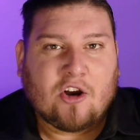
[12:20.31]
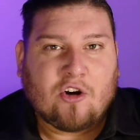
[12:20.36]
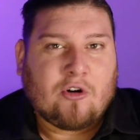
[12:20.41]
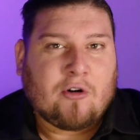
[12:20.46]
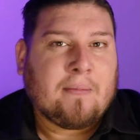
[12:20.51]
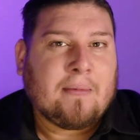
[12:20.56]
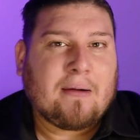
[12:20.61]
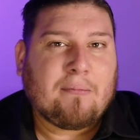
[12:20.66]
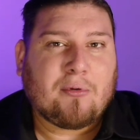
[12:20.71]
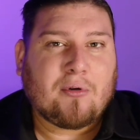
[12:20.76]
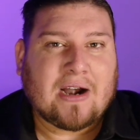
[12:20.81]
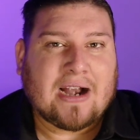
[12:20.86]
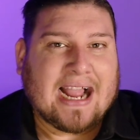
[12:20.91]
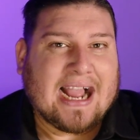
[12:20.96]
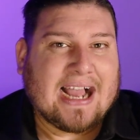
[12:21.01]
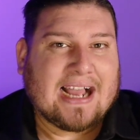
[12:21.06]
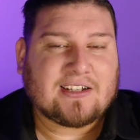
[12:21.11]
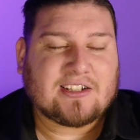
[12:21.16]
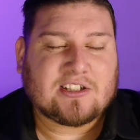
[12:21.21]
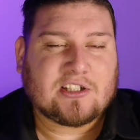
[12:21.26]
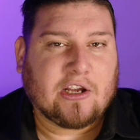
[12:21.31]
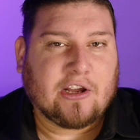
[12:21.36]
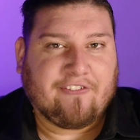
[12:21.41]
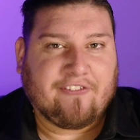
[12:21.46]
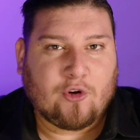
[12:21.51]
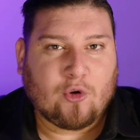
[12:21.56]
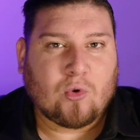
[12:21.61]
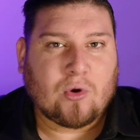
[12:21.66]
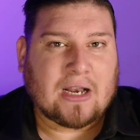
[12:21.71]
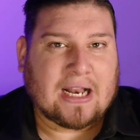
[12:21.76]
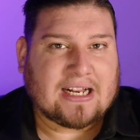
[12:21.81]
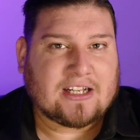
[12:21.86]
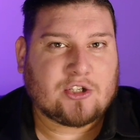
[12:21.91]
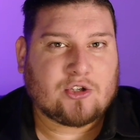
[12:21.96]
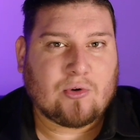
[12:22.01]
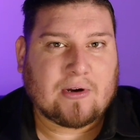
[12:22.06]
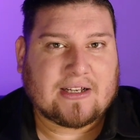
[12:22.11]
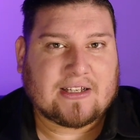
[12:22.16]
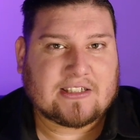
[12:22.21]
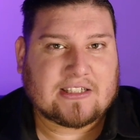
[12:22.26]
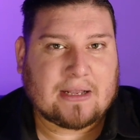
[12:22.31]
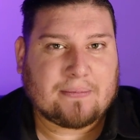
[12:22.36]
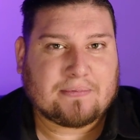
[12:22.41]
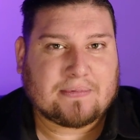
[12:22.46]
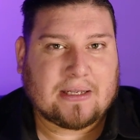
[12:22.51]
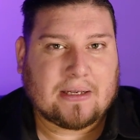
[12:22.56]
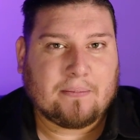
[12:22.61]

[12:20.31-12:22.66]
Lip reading: "Remember I asked you if you would like to accept